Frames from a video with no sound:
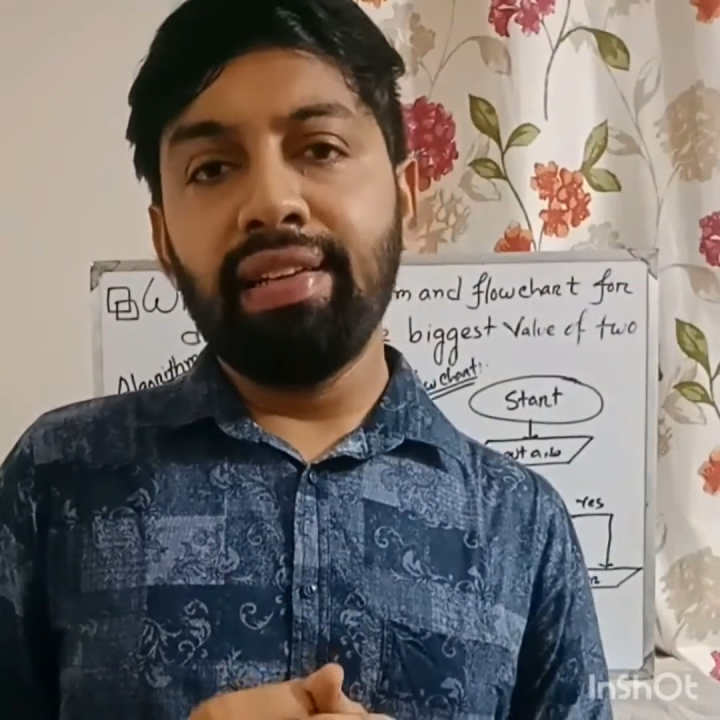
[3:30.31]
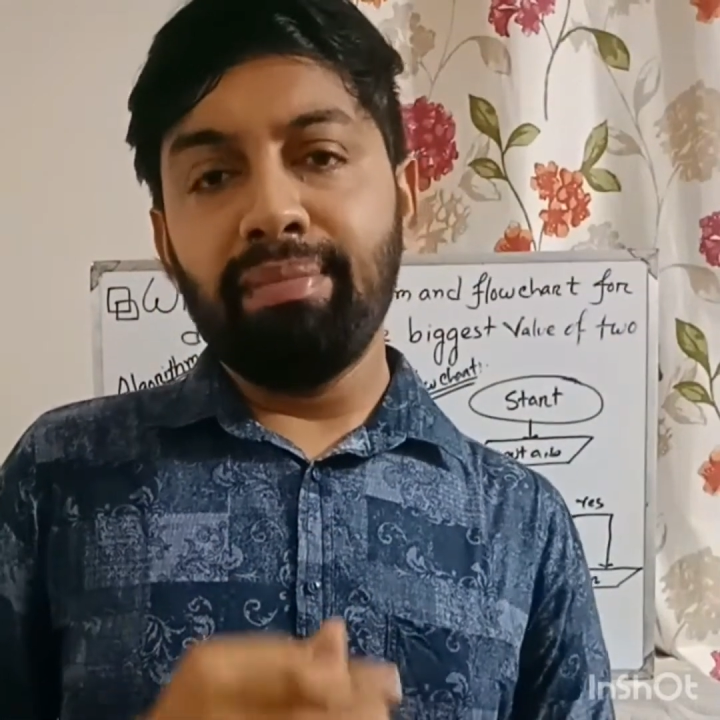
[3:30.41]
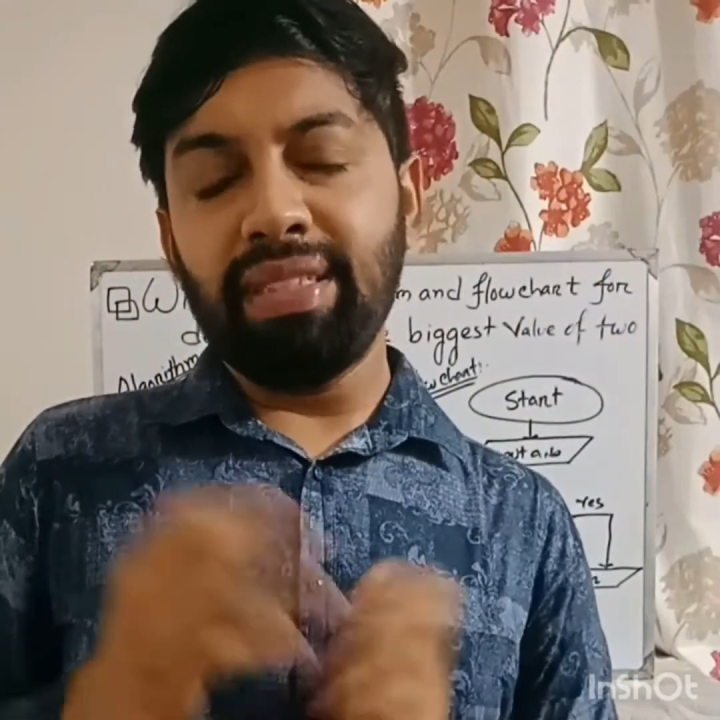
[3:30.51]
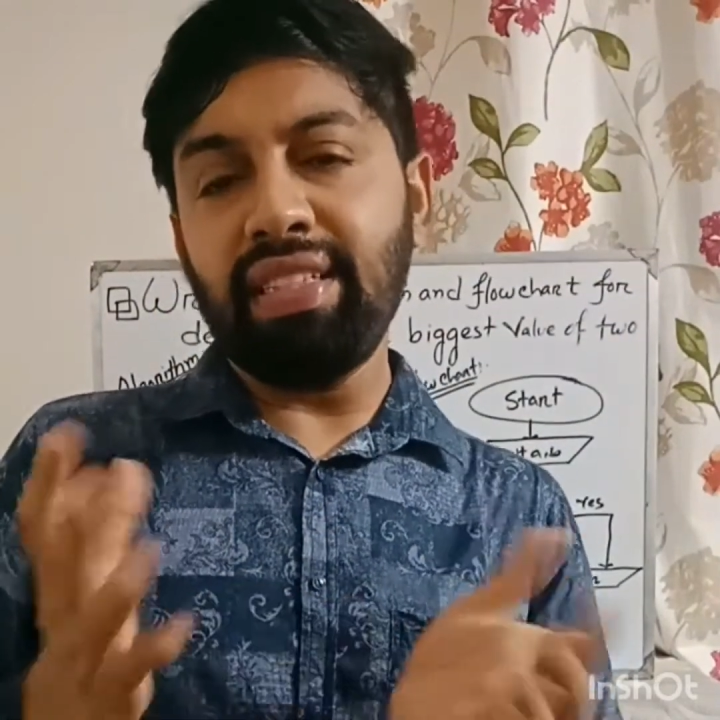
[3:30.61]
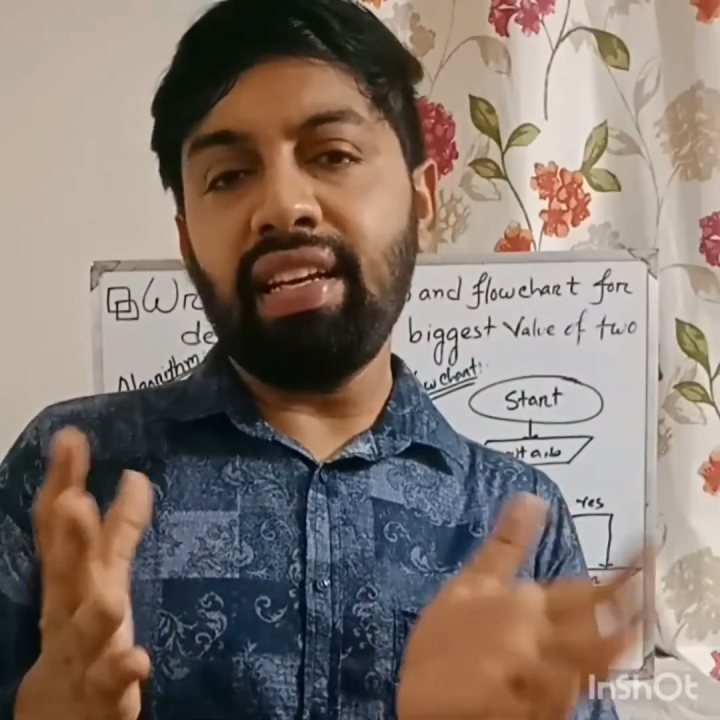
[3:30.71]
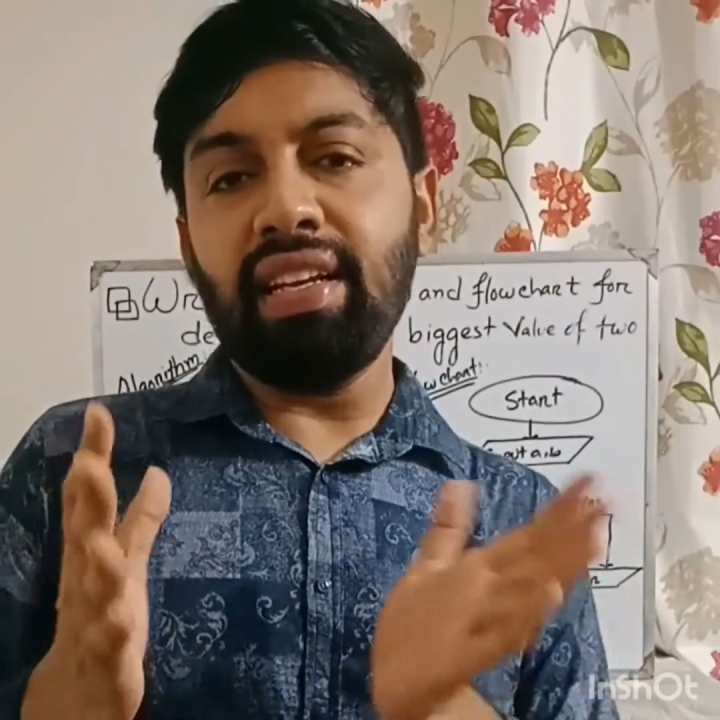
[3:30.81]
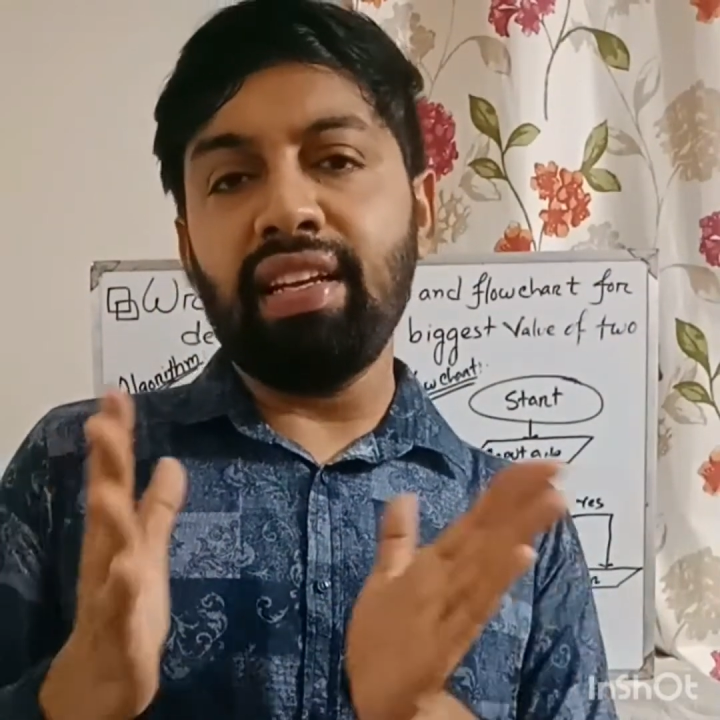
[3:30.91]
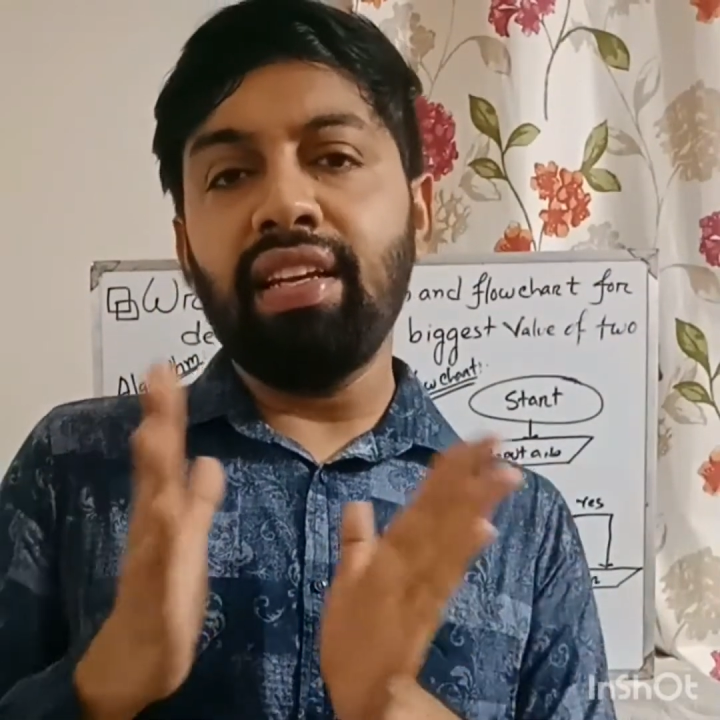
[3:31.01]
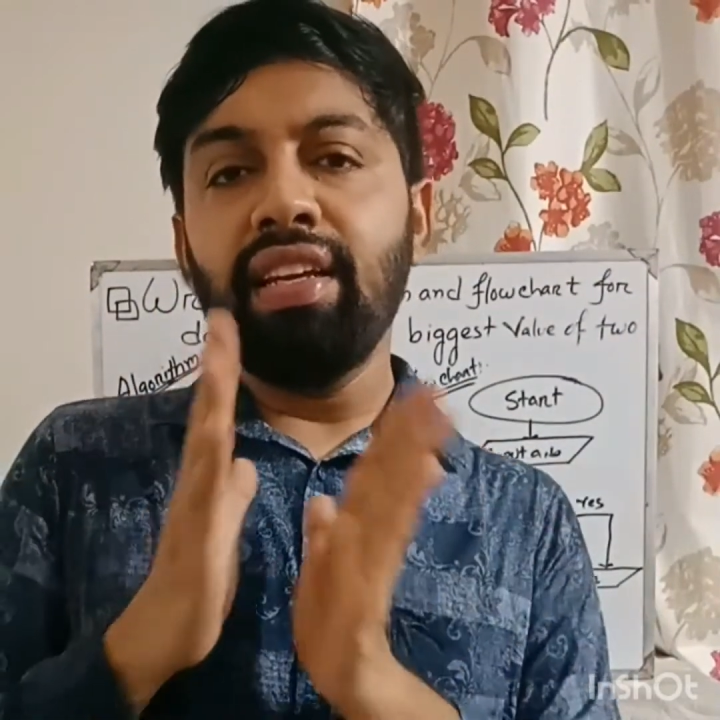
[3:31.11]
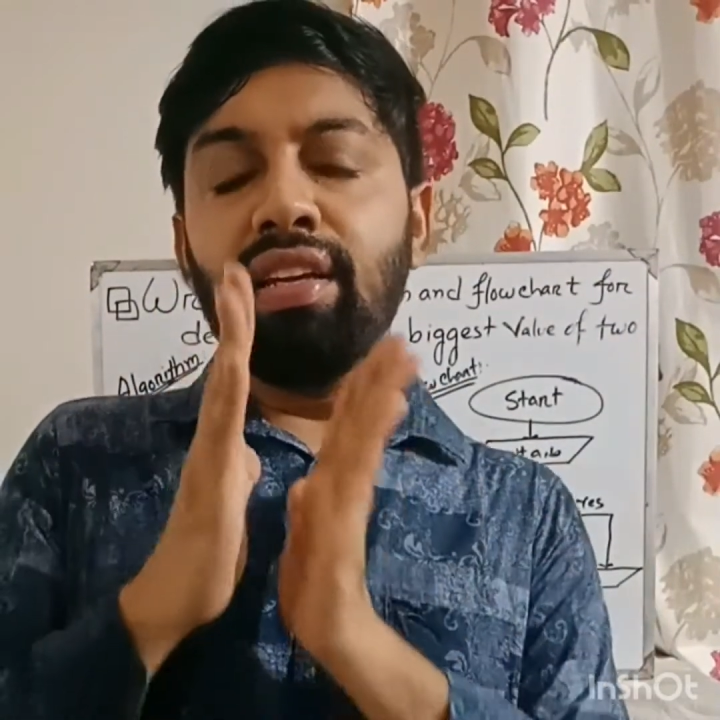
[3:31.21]

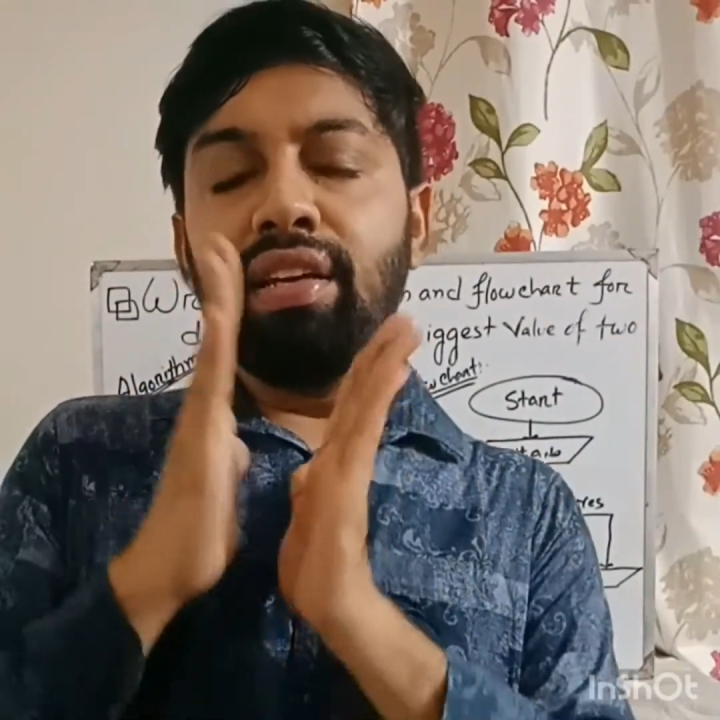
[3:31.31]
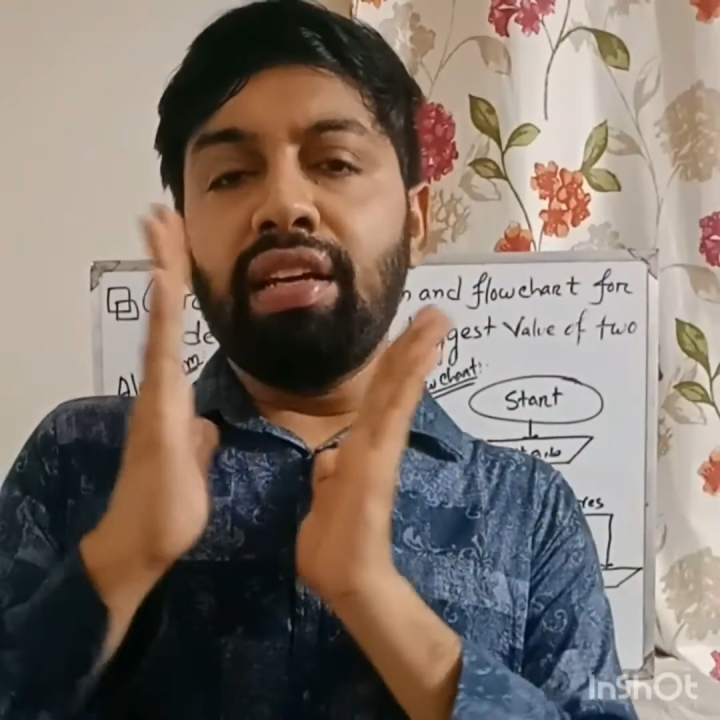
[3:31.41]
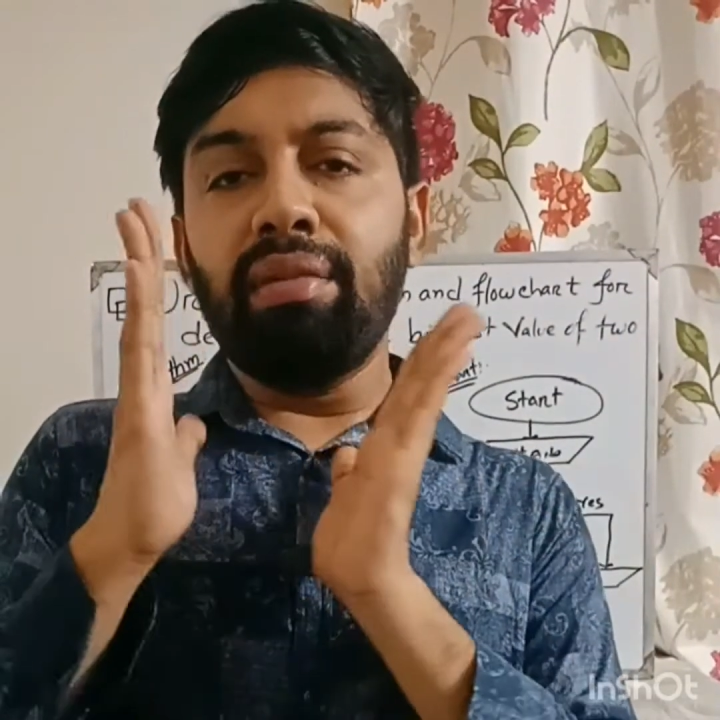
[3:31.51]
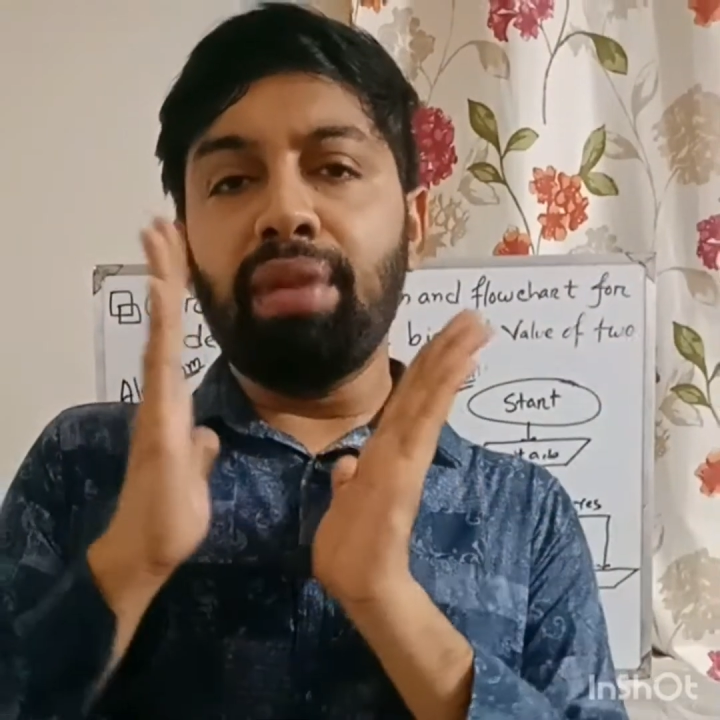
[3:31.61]
Basically, in